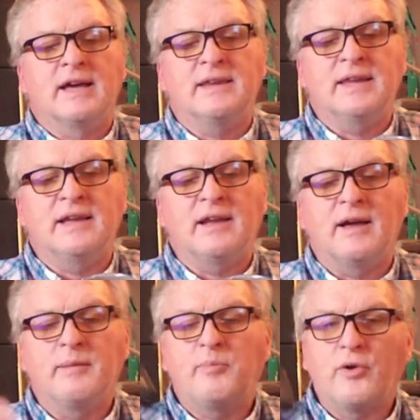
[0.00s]
And then
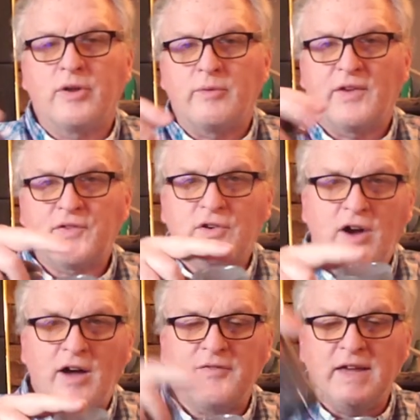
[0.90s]
I pour the rest of the
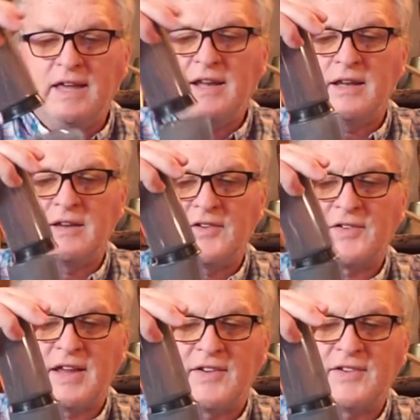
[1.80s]
coffee in and
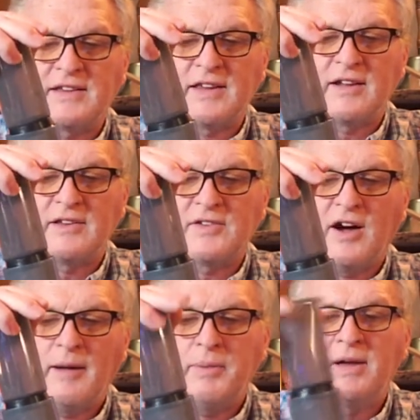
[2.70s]
just kind of set that on
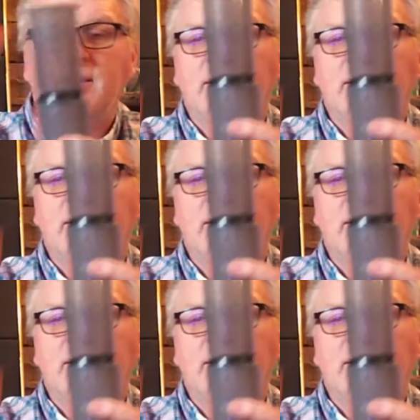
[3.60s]
top,